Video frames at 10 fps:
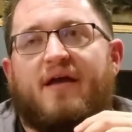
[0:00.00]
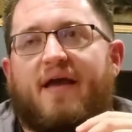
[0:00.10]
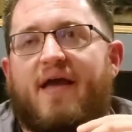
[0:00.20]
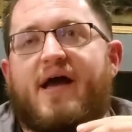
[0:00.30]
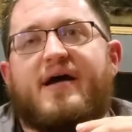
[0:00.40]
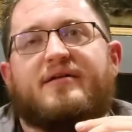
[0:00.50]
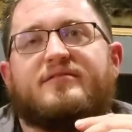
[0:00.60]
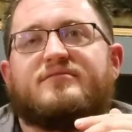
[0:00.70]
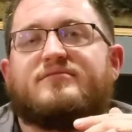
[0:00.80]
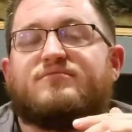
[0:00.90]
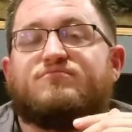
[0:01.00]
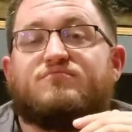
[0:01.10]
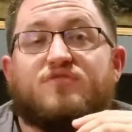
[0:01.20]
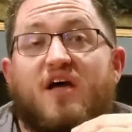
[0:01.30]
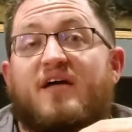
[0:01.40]
And
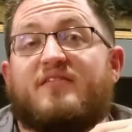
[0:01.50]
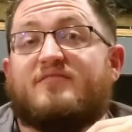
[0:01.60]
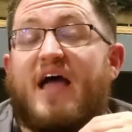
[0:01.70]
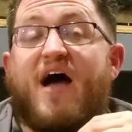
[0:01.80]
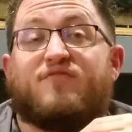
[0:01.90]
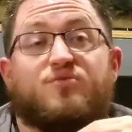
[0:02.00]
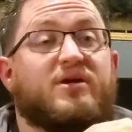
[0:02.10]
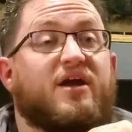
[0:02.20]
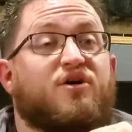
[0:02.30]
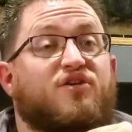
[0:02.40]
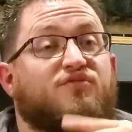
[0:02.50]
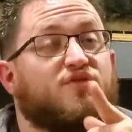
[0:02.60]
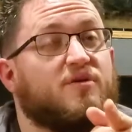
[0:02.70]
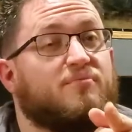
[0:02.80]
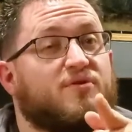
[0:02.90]
then after we get her
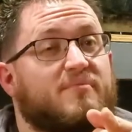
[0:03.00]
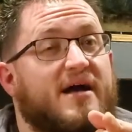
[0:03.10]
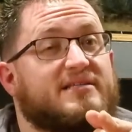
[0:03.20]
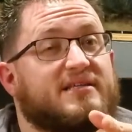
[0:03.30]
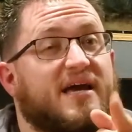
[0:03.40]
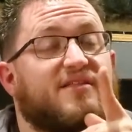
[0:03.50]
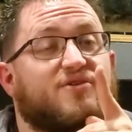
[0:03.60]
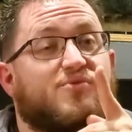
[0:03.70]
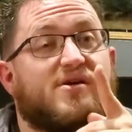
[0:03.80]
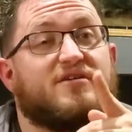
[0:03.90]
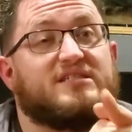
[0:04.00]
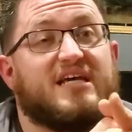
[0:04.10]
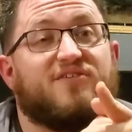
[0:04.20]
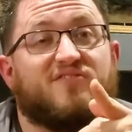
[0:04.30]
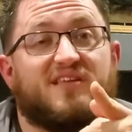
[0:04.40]
fully put back together, we are
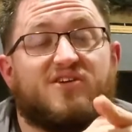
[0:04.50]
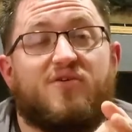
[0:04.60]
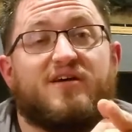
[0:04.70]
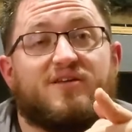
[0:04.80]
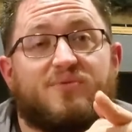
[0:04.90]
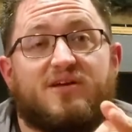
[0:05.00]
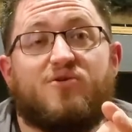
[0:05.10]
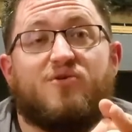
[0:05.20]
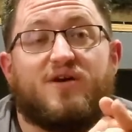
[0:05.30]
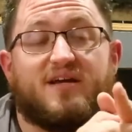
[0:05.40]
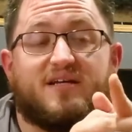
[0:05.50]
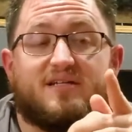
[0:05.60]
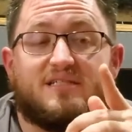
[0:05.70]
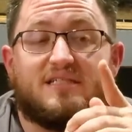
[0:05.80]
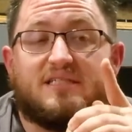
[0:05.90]
definitely going to be going
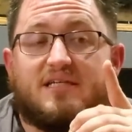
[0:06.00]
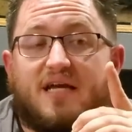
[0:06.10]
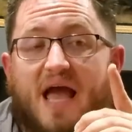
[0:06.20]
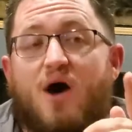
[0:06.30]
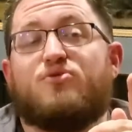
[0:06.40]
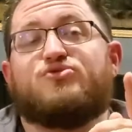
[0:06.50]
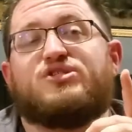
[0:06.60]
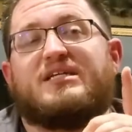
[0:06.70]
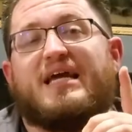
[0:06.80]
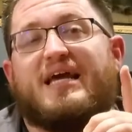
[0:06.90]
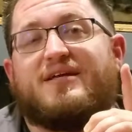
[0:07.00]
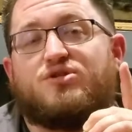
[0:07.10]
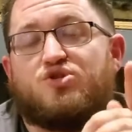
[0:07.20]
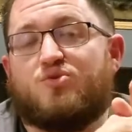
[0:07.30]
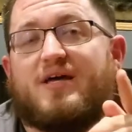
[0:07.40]
out and
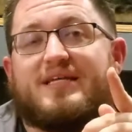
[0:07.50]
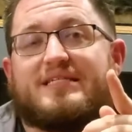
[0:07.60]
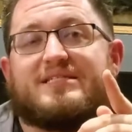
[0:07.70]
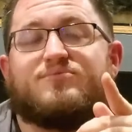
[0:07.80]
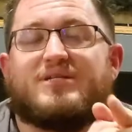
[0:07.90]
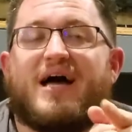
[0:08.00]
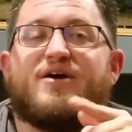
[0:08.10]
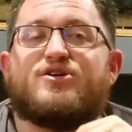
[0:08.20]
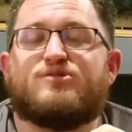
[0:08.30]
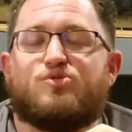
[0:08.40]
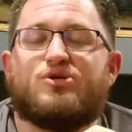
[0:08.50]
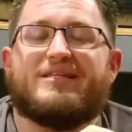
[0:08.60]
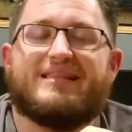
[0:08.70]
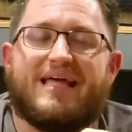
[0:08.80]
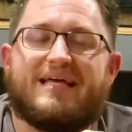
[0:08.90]
shredding some tires more
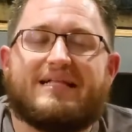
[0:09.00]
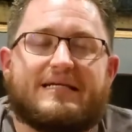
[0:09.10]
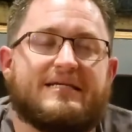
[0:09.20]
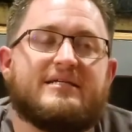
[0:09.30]
than likely.